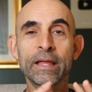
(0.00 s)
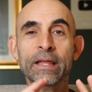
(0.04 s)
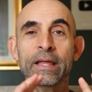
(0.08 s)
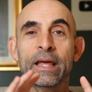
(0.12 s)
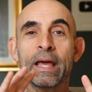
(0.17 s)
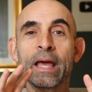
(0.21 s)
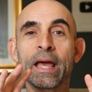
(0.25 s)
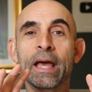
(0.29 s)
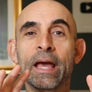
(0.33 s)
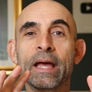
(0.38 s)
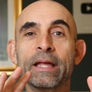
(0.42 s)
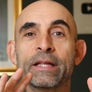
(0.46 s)

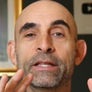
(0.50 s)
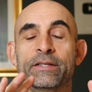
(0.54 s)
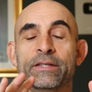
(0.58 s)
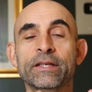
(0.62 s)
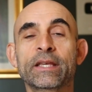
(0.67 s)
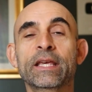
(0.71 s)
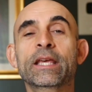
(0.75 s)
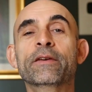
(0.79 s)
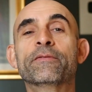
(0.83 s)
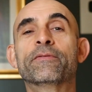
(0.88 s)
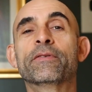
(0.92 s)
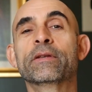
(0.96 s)

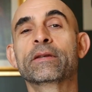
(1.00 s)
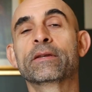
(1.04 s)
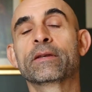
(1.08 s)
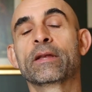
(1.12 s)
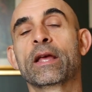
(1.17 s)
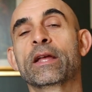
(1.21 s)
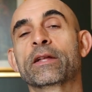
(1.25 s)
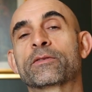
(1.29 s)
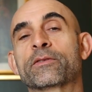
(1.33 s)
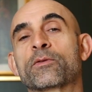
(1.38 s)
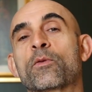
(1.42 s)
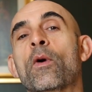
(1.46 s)

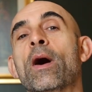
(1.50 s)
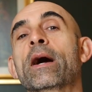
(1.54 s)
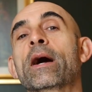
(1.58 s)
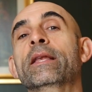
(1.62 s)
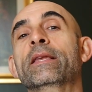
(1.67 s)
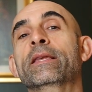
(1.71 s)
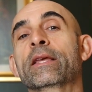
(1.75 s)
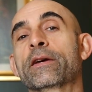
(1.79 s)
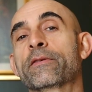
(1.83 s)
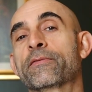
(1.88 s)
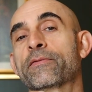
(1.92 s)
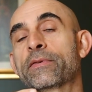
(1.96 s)
it's
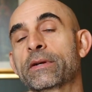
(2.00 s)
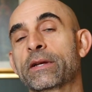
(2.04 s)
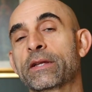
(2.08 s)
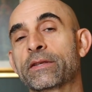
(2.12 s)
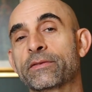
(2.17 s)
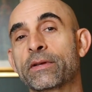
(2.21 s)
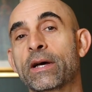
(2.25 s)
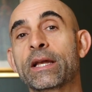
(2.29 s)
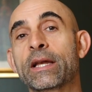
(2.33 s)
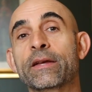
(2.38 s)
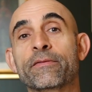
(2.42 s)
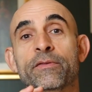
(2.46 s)
quite different.
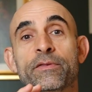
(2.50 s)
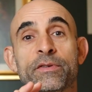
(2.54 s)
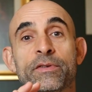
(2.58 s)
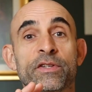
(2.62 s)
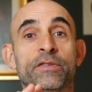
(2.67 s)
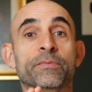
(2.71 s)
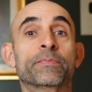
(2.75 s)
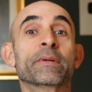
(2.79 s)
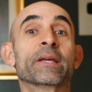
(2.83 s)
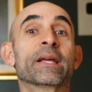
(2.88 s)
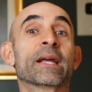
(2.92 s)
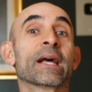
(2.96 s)
It's not even
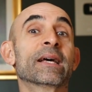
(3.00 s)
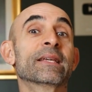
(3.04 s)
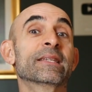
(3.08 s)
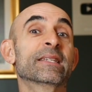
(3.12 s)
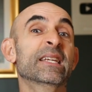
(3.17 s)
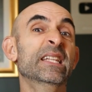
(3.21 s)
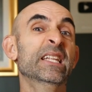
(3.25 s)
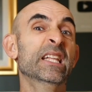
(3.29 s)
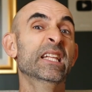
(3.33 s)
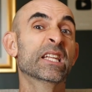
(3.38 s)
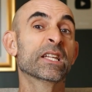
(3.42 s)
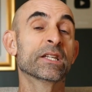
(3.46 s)
just because
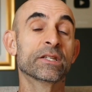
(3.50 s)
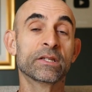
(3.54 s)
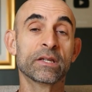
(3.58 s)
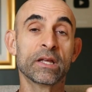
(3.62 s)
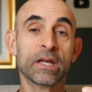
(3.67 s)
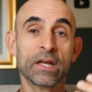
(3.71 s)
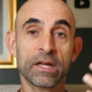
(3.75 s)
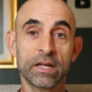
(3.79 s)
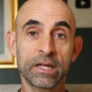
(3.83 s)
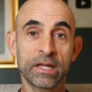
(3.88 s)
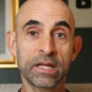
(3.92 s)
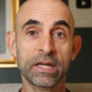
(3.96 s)
he needed,
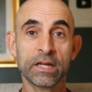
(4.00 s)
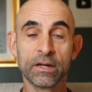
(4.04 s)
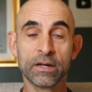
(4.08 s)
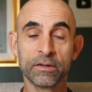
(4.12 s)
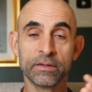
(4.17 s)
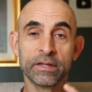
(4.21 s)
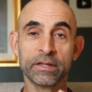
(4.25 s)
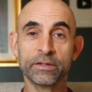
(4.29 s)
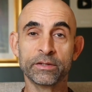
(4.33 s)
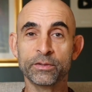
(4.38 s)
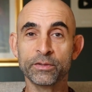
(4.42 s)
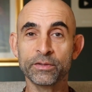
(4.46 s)
you know,
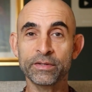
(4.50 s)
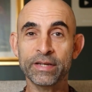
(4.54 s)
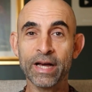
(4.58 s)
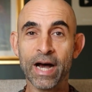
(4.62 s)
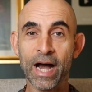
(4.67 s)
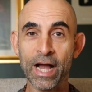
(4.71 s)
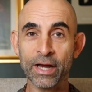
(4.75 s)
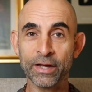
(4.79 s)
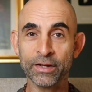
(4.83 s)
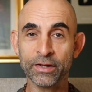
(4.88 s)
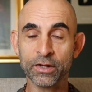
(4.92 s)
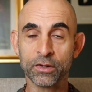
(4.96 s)
to
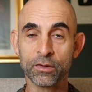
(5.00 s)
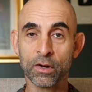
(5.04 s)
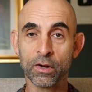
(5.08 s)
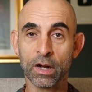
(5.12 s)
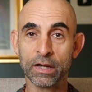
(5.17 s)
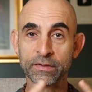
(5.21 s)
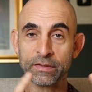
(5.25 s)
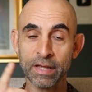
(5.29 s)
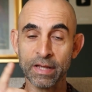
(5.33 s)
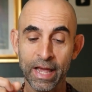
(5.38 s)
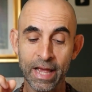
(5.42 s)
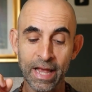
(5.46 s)
die on the
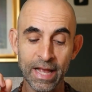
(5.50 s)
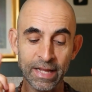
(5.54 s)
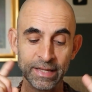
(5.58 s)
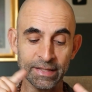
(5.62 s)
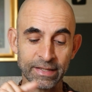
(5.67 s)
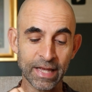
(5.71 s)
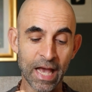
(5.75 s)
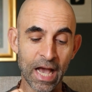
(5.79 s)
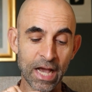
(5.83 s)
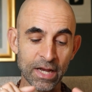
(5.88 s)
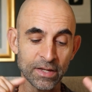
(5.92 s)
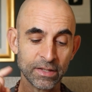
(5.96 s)
cross.
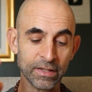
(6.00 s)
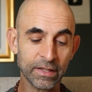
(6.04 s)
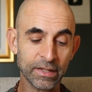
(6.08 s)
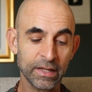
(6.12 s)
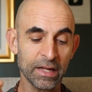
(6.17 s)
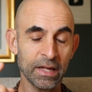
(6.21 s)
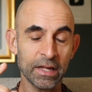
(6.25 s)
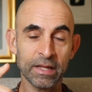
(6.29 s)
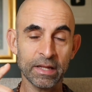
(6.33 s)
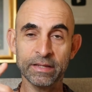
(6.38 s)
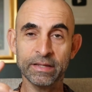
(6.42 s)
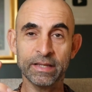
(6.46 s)
It's
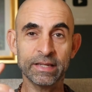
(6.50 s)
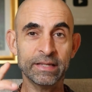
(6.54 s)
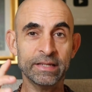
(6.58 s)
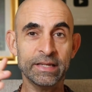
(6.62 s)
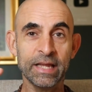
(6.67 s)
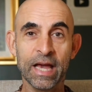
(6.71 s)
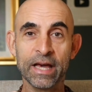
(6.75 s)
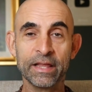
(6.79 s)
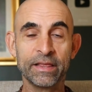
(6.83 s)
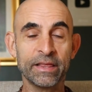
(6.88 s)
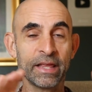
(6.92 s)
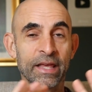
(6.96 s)
actually the
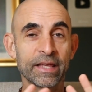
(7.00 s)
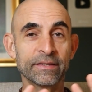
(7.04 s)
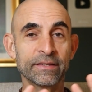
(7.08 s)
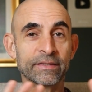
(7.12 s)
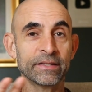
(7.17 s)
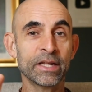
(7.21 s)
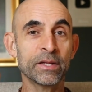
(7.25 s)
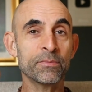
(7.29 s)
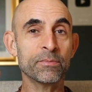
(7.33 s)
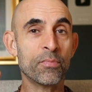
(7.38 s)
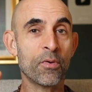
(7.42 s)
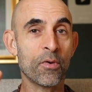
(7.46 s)
death
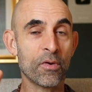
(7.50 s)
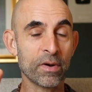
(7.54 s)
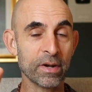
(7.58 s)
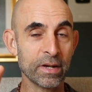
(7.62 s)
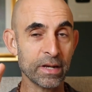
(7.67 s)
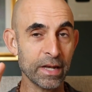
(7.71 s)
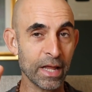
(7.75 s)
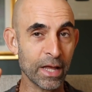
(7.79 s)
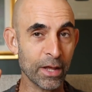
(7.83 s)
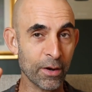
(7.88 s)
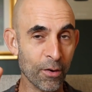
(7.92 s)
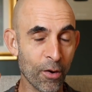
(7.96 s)
isn't
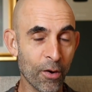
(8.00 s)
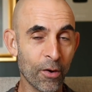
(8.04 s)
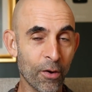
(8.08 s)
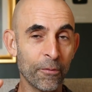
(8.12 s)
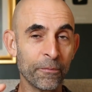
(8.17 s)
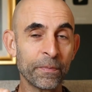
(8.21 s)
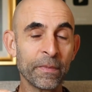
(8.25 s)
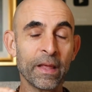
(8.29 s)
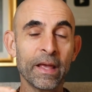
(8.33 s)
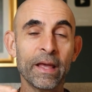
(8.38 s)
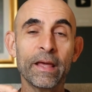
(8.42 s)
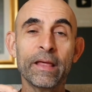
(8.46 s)
important at
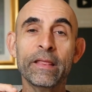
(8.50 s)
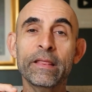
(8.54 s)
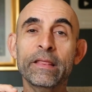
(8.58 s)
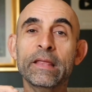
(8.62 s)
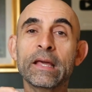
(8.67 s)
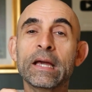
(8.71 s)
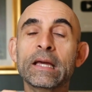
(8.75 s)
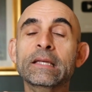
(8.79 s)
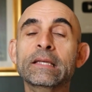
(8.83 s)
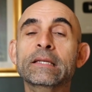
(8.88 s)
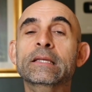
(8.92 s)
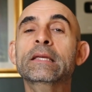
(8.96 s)
all.
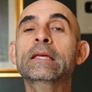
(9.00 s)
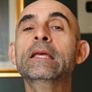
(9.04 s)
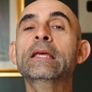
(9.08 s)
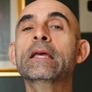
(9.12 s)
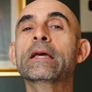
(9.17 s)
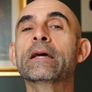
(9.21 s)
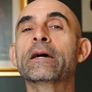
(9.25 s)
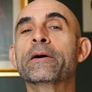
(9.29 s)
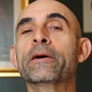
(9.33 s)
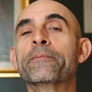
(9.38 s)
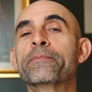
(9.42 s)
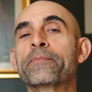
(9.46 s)
The
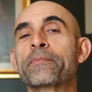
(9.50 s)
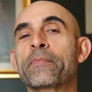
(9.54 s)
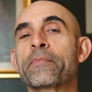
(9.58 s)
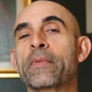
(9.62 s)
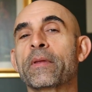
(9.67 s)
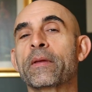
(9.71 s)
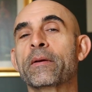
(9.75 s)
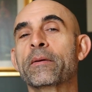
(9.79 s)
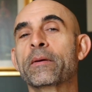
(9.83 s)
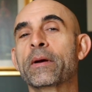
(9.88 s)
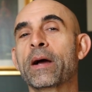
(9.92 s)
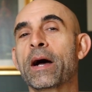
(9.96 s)
idea
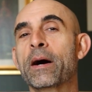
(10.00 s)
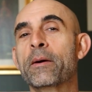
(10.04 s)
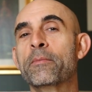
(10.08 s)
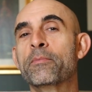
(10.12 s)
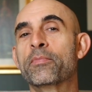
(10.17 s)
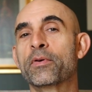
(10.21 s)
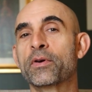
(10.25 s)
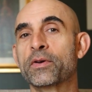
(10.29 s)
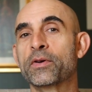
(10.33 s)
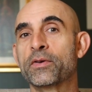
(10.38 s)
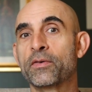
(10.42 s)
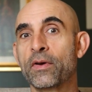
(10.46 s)

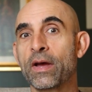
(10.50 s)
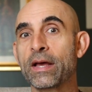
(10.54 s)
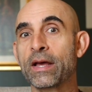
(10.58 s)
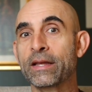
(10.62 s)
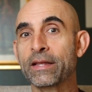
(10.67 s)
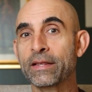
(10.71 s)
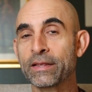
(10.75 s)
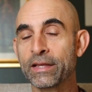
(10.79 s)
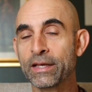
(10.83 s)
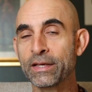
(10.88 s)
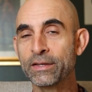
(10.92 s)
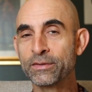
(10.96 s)

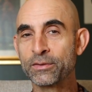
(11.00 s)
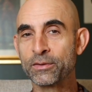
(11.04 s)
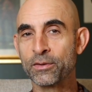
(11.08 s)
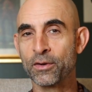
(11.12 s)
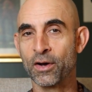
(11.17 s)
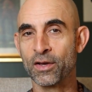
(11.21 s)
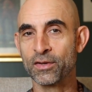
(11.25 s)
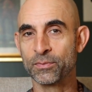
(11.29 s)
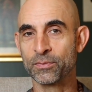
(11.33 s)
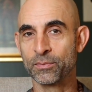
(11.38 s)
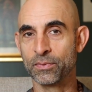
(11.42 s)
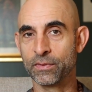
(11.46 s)
portrayed in this
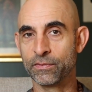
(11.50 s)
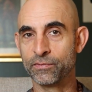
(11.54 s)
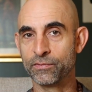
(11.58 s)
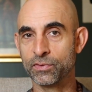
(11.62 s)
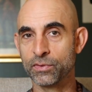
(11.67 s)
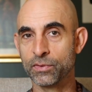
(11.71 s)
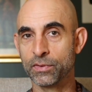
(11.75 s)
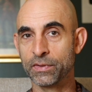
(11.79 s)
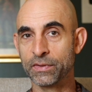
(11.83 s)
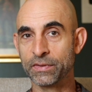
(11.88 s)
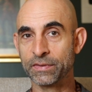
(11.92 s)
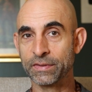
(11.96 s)
Gospel of
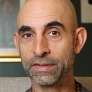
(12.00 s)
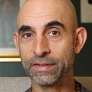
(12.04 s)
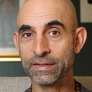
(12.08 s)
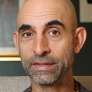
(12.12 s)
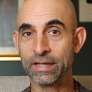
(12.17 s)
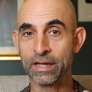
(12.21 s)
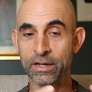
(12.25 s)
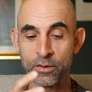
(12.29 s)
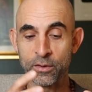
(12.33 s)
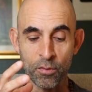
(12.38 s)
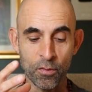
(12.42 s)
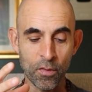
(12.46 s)
Judas is
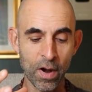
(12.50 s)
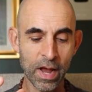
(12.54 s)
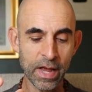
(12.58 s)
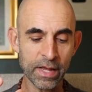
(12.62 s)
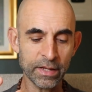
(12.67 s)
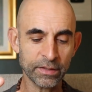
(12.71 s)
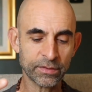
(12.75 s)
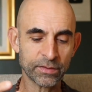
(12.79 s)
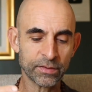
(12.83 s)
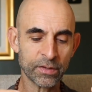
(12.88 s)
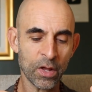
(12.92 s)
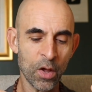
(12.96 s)
that
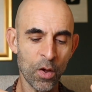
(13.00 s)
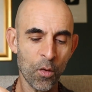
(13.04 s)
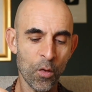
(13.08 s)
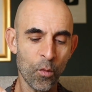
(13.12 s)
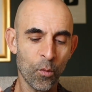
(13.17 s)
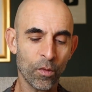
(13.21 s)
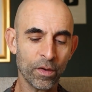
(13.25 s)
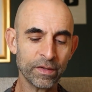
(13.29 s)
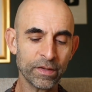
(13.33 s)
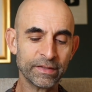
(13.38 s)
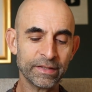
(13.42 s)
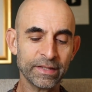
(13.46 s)
Christ
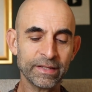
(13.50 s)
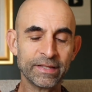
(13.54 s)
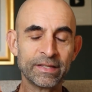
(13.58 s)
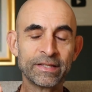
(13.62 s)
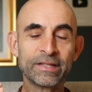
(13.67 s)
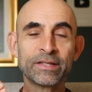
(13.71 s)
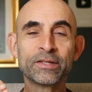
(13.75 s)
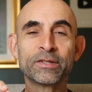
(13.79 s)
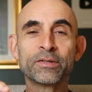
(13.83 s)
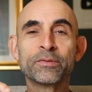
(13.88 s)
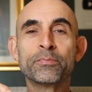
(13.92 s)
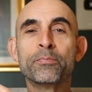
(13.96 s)
was this
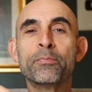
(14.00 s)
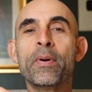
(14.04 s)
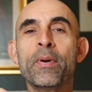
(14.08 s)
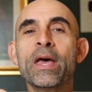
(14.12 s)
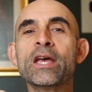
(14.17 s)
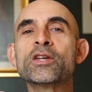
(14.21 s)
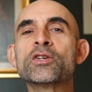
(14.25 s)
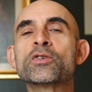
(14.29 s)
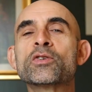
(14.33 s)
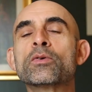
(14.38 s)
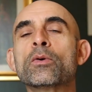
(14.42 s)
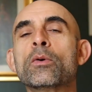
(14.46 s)

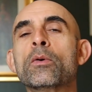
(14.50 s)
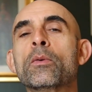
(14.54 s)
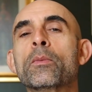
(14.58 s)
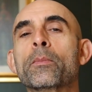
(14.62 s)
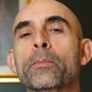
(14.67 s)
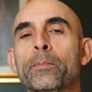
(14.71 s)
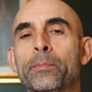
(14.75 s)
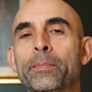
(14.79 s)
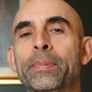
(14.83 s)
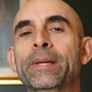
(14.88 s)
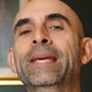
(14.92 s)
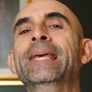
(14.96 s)
special
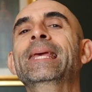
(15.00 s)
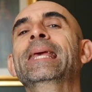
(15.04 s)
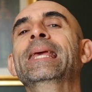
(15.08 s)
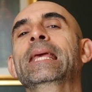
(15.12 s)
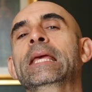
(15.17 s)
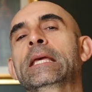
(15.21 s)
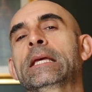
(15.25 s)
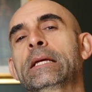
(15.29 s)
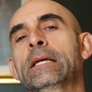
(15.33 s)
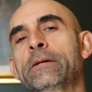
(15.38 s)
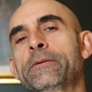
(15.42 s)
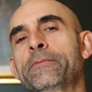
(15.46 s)

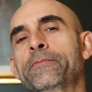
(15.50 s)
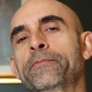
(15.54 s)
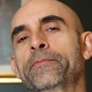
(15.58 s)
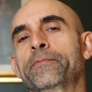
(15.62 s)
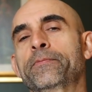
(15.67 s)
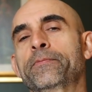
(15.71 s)
being